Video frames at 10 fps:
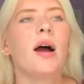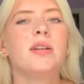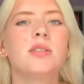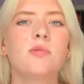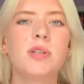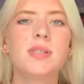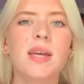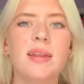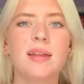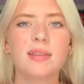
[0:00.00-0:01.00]
I just want to
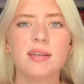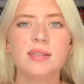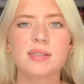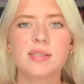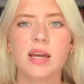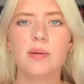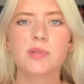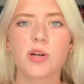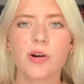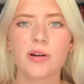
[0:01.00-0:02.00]
say that these
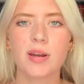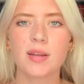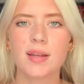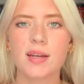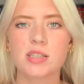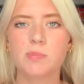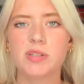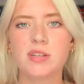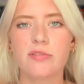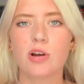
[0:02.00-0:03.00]
tips aren't in like a
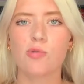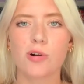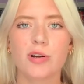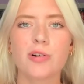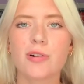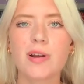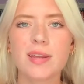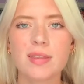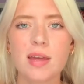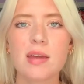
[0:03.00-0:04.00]
specific order or
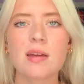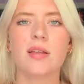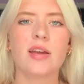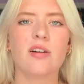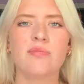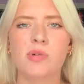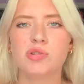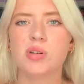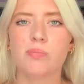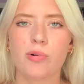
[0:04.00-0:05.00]
anything like of
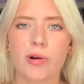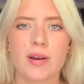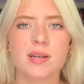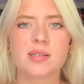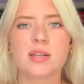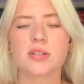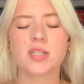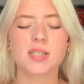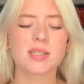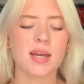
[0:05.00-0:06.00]
most importance. They're
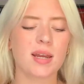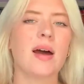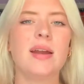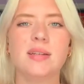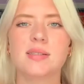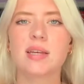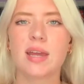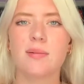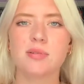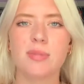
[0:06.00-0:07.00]
just like ideas that
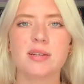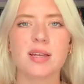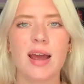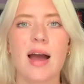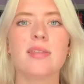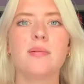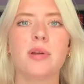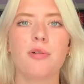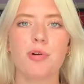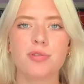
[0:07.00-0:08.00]
came to me as I had them and
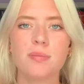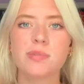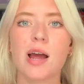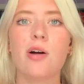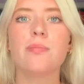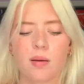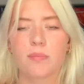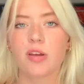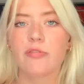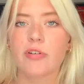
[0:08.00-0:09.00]
I wrote them down.
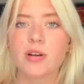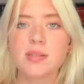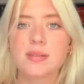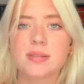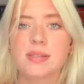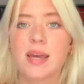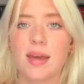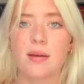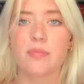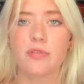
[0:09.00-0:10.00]
My first
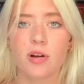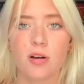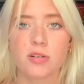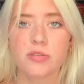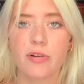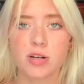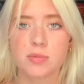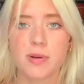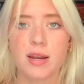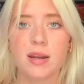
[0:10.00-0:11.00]
tip for college
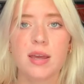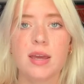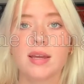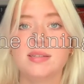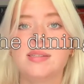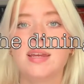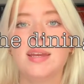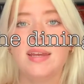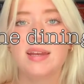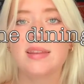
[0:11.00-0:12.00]
freshmen is
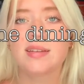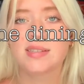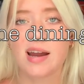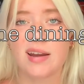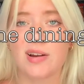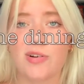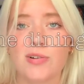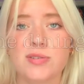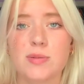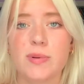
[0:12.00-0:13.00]
to eat in the dining
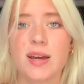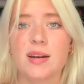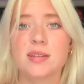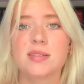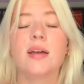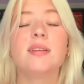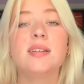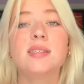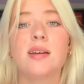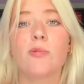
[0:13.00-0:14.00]
halls because at
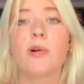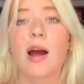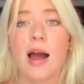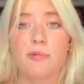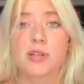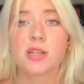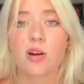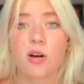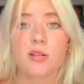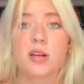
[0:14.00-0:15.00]
least where I went to
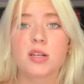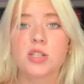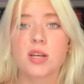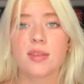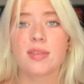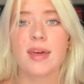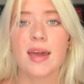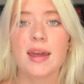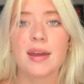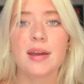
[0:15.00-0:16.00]
college,
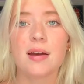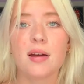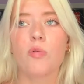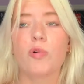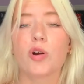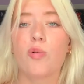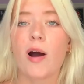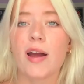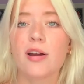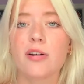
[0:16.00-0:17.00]
they
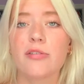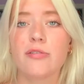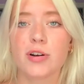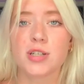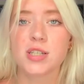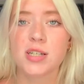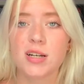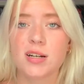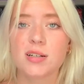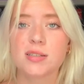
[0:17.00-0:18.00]
require first
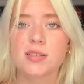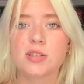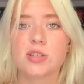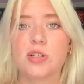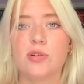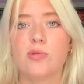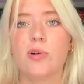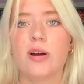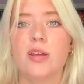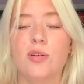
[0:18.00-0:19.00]
years
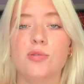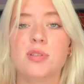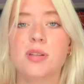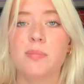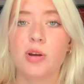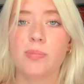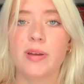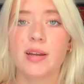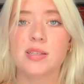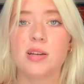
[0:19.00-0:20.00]
to use the meal
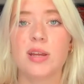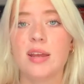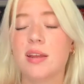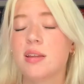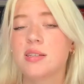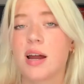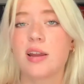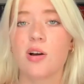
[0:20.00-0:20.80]
plans and eat in the dining